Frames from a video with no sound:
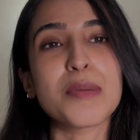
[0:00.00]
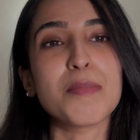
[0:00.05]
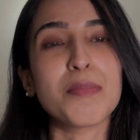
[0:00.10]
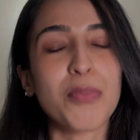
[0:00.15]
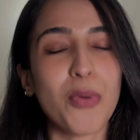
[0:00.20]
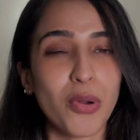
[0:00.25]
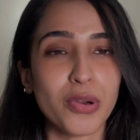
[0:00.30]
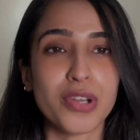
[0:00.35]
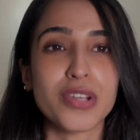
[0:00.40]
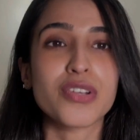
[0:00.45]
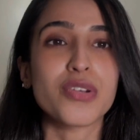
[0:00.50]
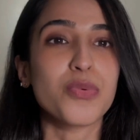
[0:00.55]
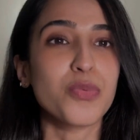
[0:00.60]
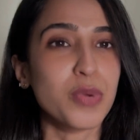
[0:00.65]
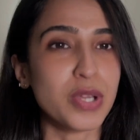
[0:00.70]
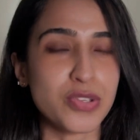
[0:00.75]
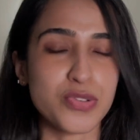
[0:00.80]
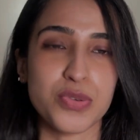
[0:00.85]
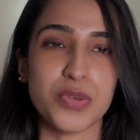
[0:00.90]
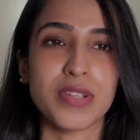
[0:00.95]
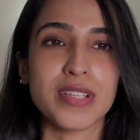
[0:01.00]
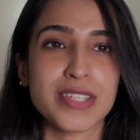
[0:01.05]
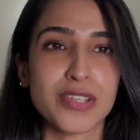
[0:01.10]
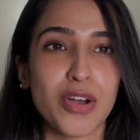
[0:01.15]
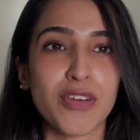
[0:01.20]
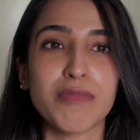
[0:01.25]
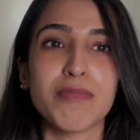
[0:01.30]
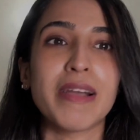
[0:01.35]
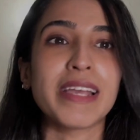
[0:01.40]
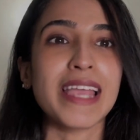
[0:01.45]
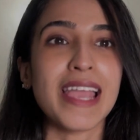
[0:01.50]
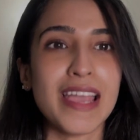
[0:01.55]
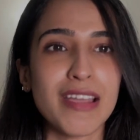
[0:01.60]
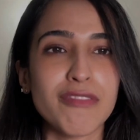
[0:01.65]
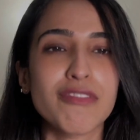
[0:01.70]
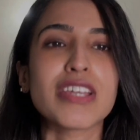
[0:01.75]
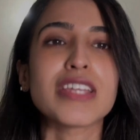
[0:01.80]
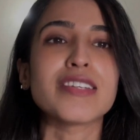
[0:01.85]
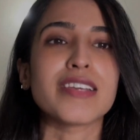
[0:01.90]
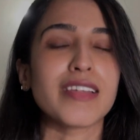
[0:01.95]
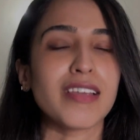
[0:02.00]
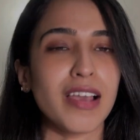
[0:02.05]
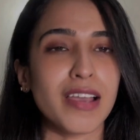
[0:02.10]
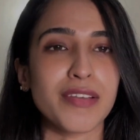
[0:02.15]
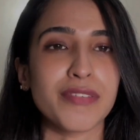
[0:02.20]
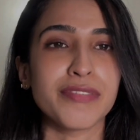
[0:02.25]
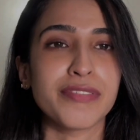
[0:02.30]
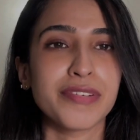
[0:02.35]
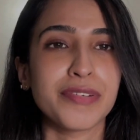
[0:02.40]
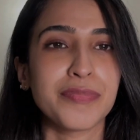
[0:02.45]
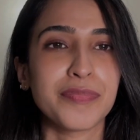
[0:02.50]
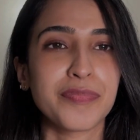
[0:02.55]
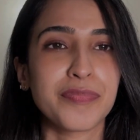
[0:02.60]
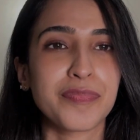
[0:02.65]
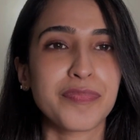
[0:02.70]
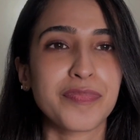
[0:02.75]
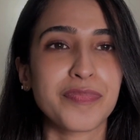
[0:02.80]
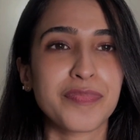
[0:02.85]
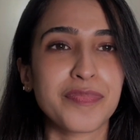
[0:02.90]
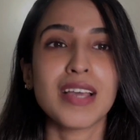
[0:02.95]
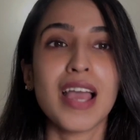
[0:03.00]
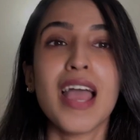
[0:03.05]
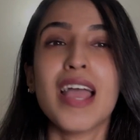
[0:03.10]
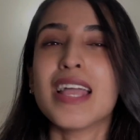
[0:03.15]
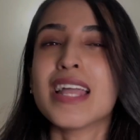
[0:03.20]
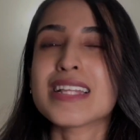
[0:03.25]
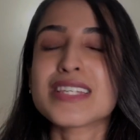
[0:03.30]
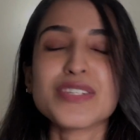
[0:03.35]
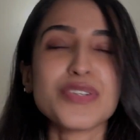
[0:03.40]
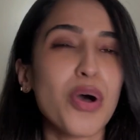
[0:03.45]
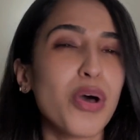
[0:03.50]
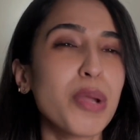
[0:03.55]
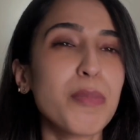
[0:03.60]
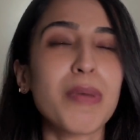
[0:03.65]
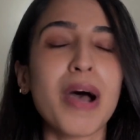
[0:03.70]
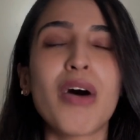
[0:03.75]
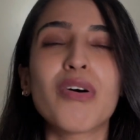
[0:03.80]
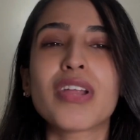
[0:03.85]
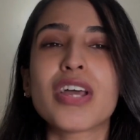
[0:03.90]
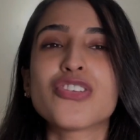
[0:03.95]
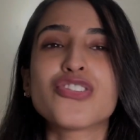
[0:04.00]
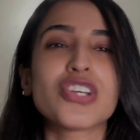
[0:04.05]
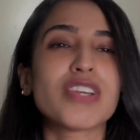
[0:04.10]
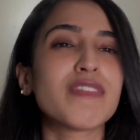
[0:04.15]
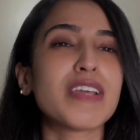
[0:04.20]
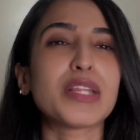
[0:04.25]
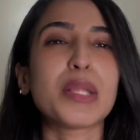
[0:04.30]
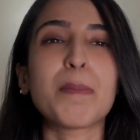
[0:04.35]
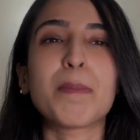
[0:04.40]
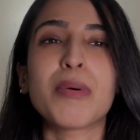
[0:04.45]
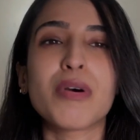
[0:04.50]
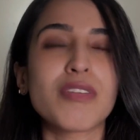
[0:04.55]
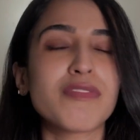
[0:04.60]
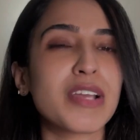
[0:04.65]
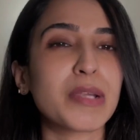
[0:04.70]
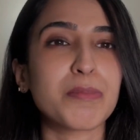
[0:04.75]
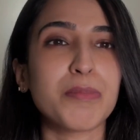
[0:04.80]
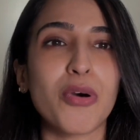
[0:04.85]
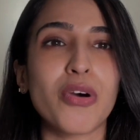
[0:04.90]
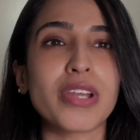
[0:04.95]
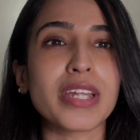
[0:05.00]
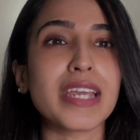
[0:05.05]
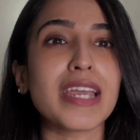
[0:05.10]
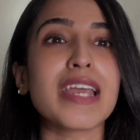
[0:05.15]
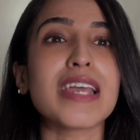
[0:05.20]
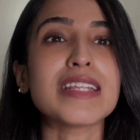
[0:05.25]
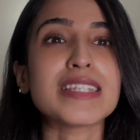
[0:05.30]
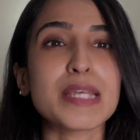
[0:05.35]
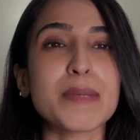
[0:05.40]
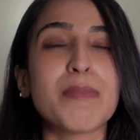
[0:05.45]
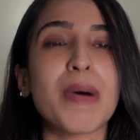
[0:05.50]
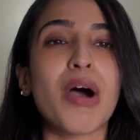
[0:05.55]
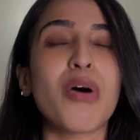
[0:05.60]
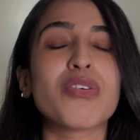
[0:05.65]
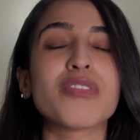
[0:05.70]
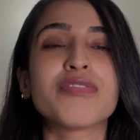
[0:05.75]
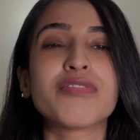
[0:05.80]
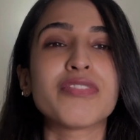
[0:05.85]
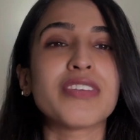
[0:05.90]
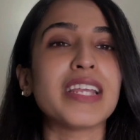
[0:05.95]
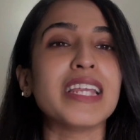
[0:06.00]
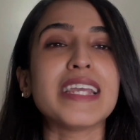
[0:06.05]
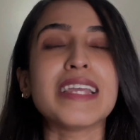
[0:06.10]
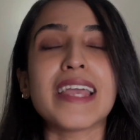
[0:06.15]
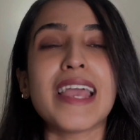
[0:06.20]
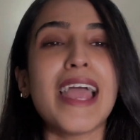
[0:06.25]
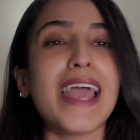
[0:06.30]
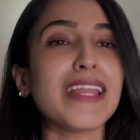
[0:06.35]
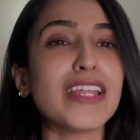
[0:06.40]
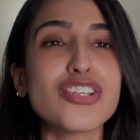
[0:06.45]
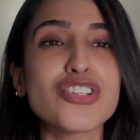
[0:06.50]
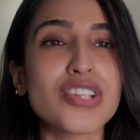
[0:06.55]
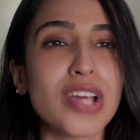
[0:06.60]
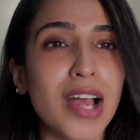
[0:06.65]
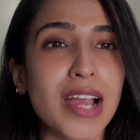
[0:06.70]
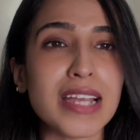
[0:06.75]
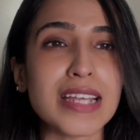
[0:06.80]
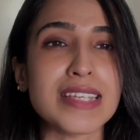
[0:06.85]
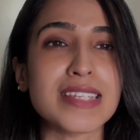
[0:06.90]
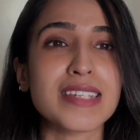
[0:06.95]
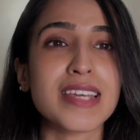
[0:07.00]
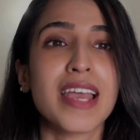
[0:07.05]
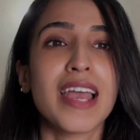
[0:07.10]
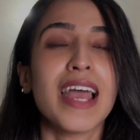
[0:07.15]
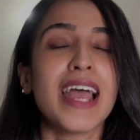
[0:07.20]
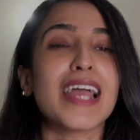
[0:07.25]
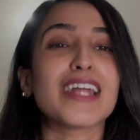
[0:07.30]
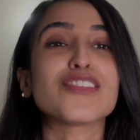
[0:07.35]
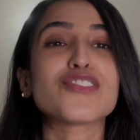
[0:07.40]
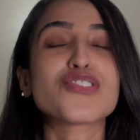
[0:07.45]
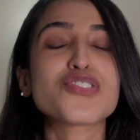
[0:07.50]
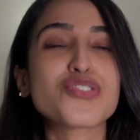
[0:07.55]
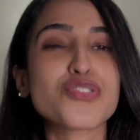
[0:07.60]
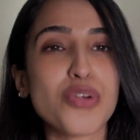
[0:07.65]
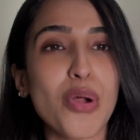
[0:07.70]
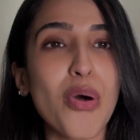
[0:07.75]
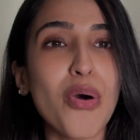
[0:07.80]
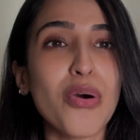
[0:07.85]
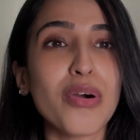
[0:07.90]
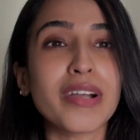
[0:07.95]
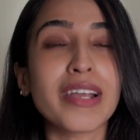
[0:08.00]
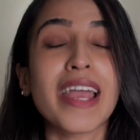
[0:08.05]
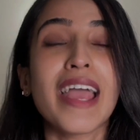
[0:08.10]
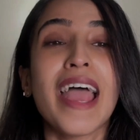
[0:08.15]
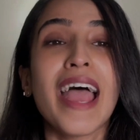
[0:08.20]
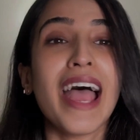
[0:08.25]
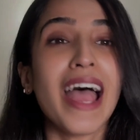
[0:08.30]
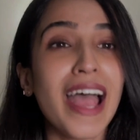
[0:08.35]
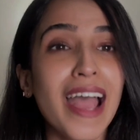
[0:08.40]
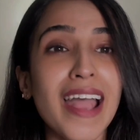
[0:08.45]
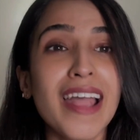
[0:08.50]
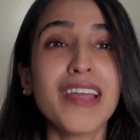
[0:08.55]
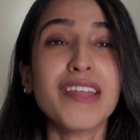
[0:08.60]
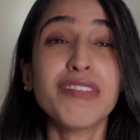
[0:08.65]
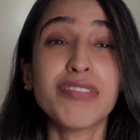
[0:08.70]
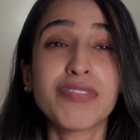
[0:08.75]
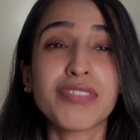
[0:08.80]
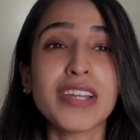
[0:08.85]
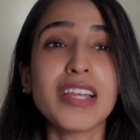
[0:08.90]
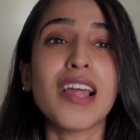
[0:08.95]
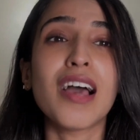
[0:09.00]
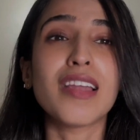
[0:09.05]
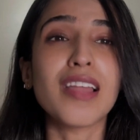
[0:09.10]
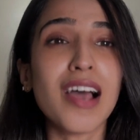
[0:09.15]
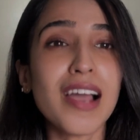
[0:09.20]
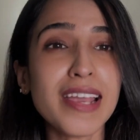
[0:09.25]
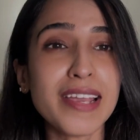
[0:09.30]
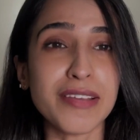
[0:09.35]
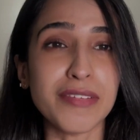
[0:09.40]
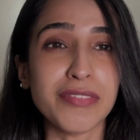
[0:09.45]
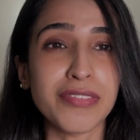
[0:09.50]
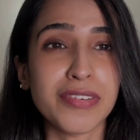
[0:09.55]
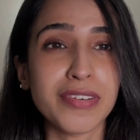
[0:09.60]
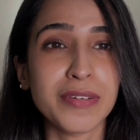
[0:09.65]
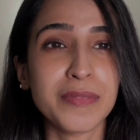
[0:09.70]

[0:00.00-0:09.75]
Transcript: important rituals of my everyday life. It's not about achieving the perfect body, it's about feeling energized and strong and feel alive.